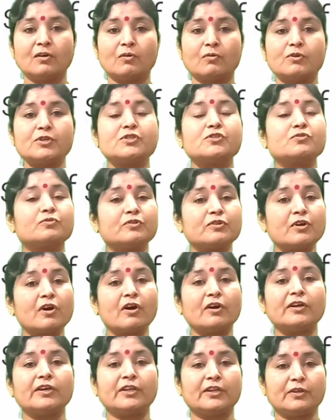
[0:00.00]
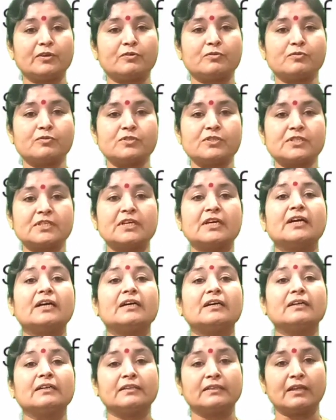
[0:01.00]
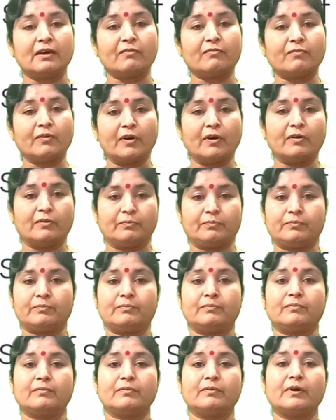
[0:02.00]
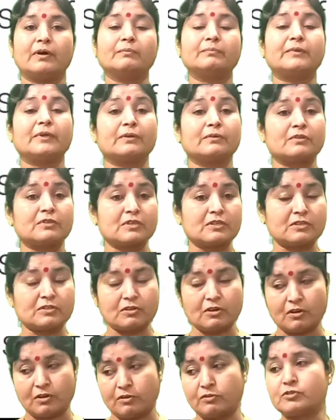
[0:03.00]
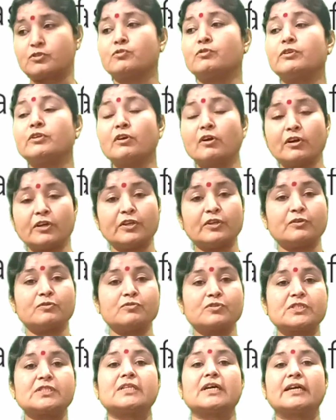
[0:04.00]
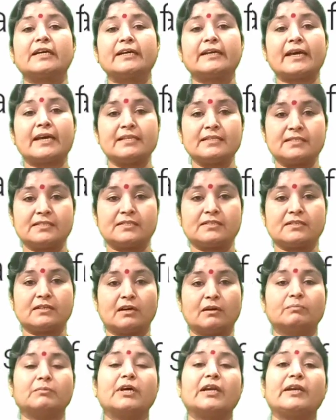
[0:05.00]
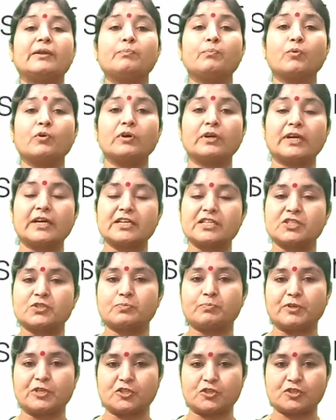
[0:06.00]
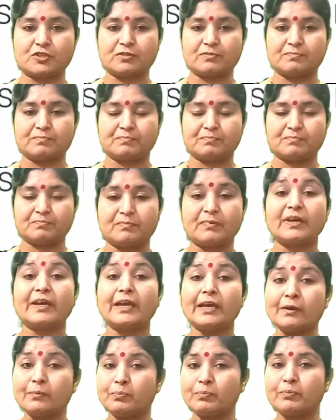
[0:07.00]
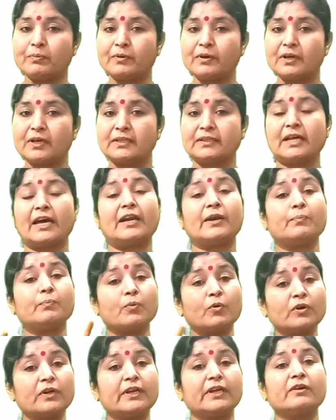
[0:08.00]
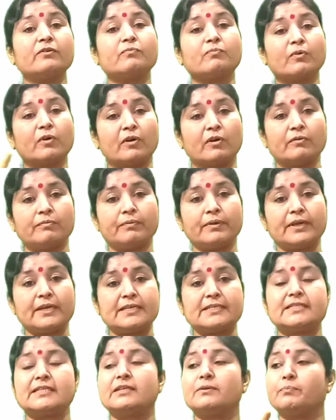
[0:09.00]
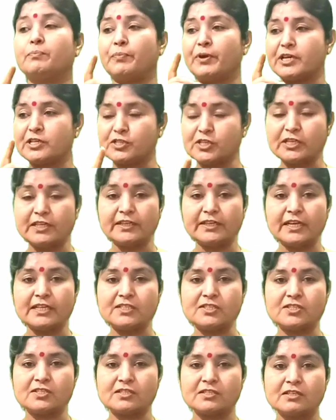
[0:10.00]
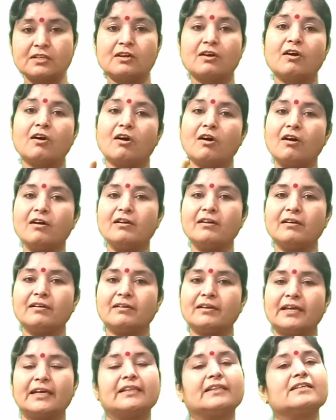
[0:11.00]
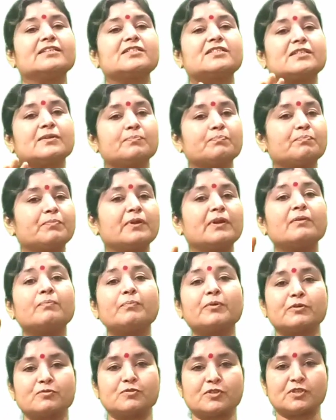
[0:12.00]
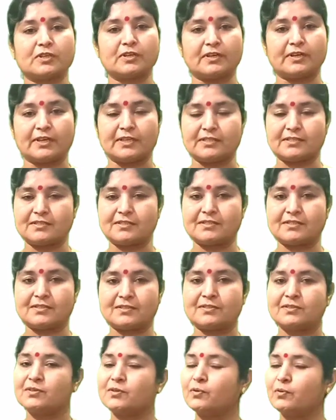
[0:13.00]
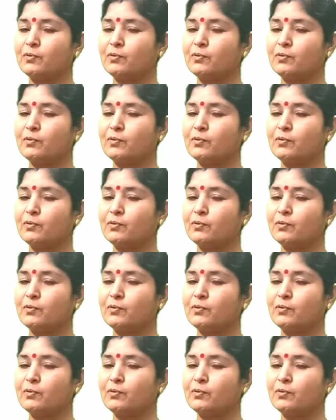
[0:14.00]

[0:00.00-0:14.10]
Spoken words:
we should not use the verb of the, or should not use the tense of the reported speech if the reporting verb is in present tense or in the simple future tense.